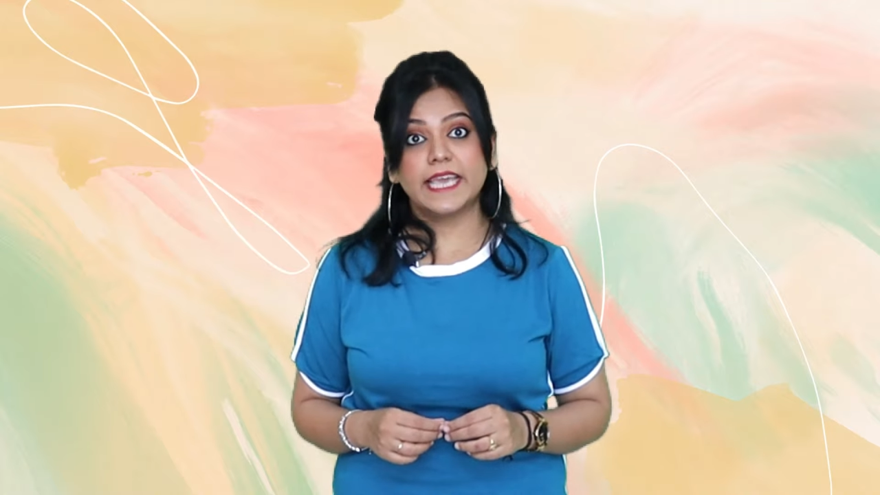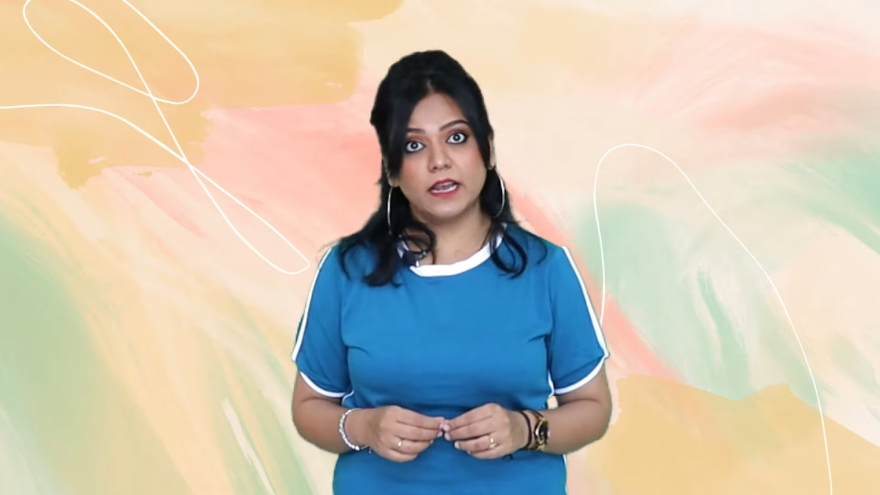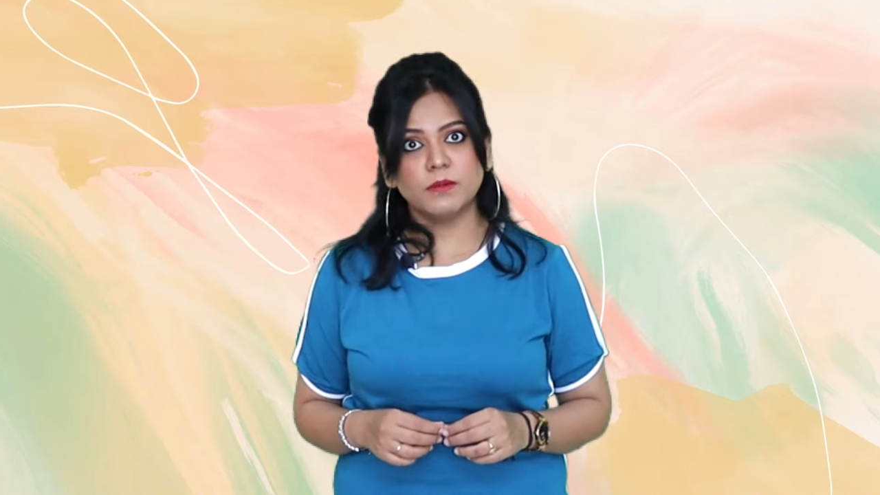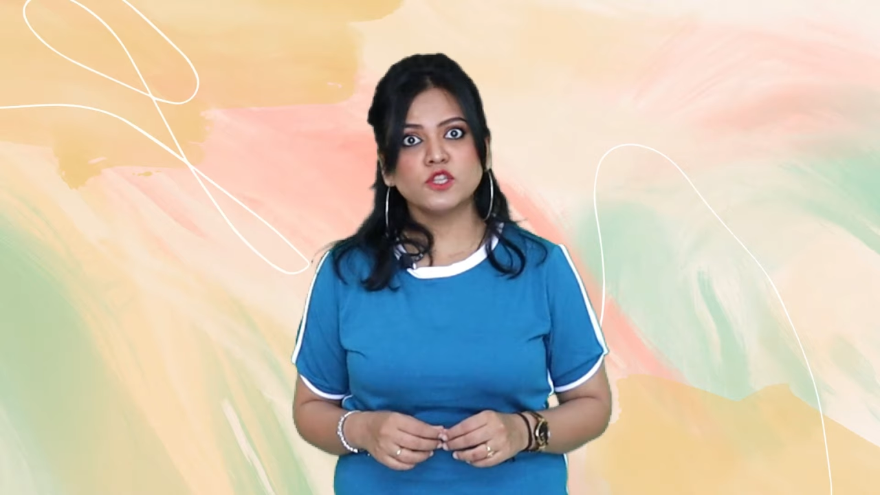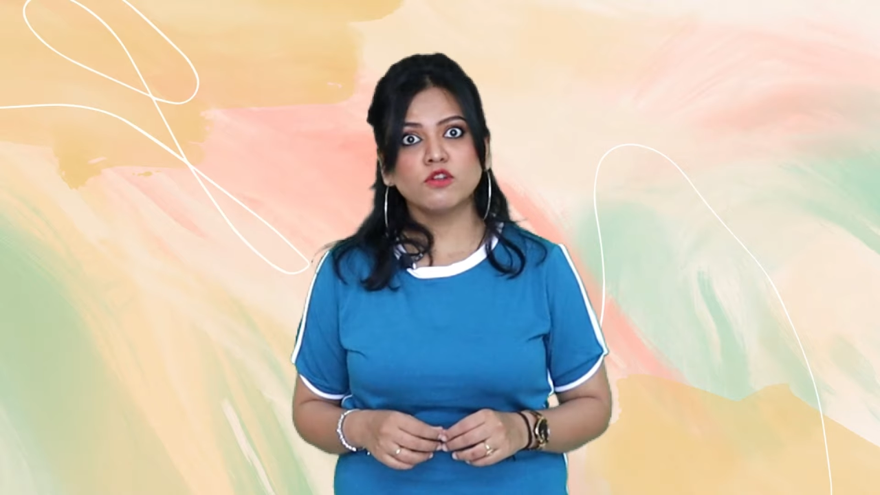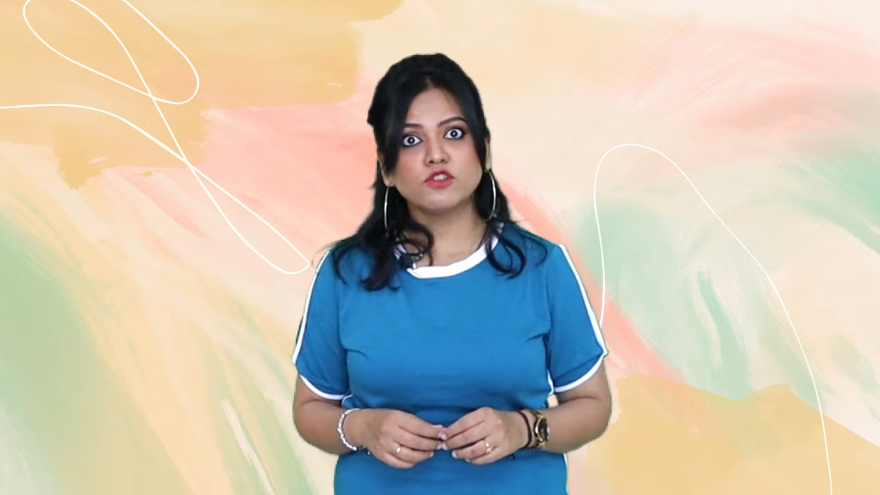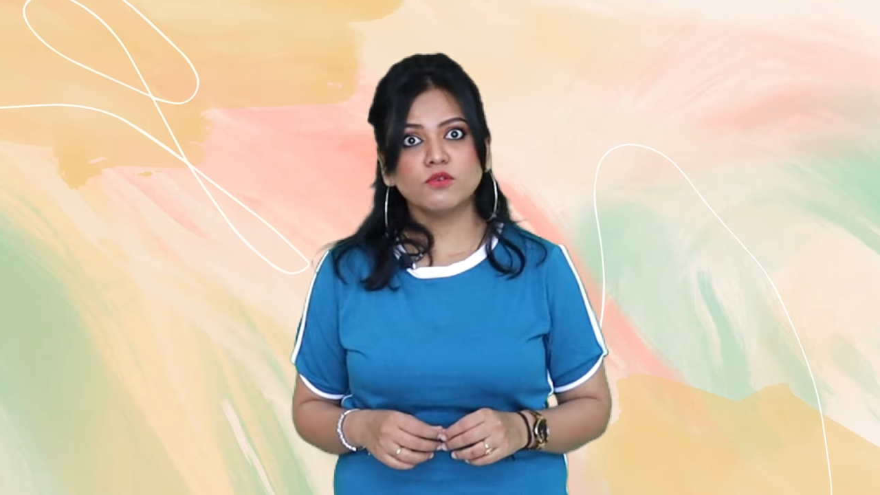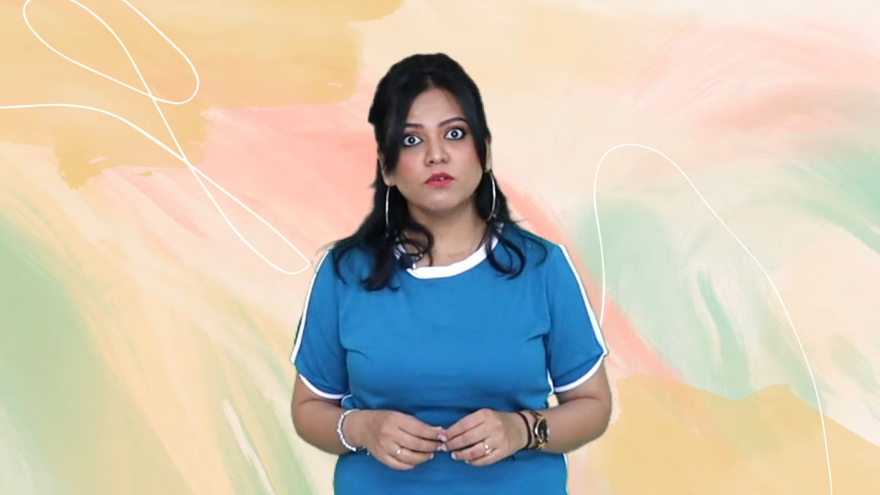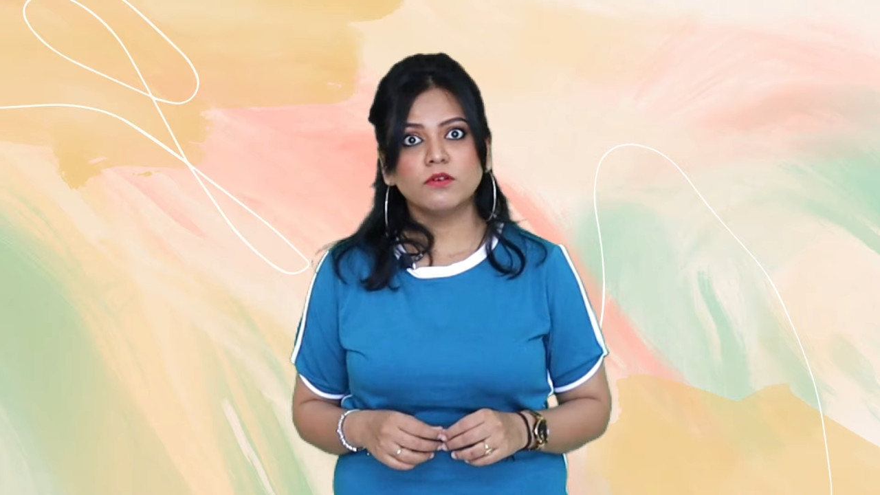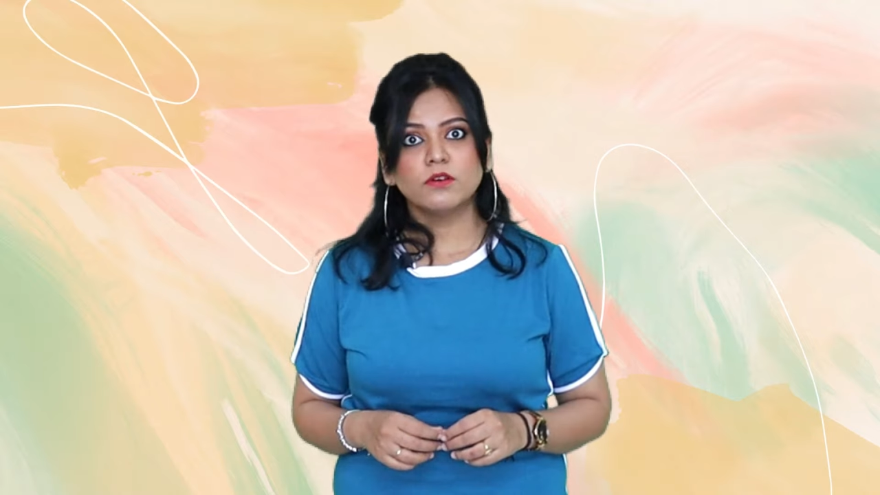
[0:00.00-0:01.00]
ailments
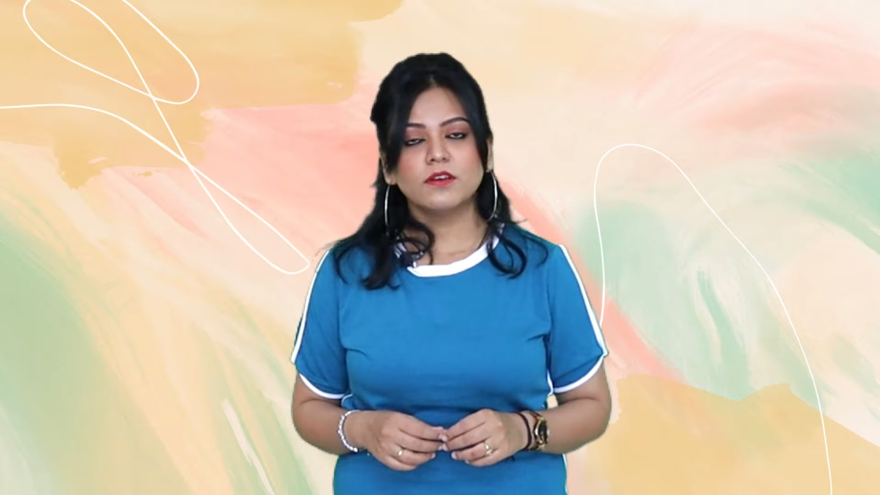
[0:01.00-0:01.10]
also?